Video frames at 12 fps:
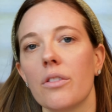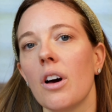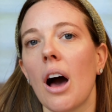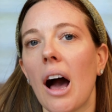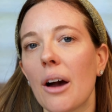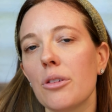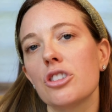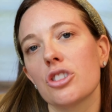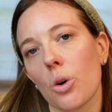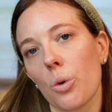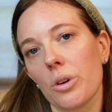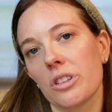I would just
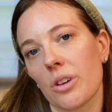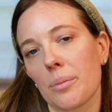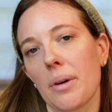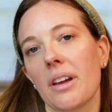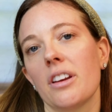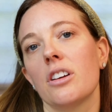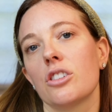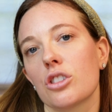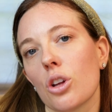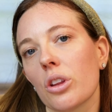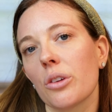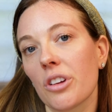always recommend slowly
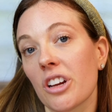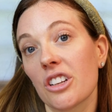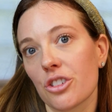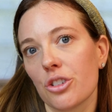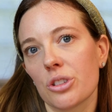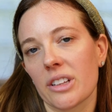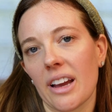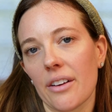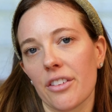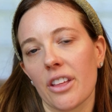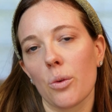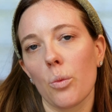reintroducing
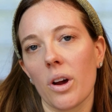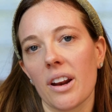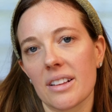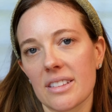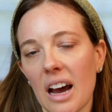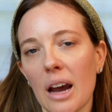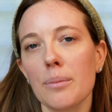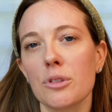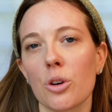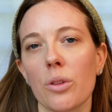everything one at a time so that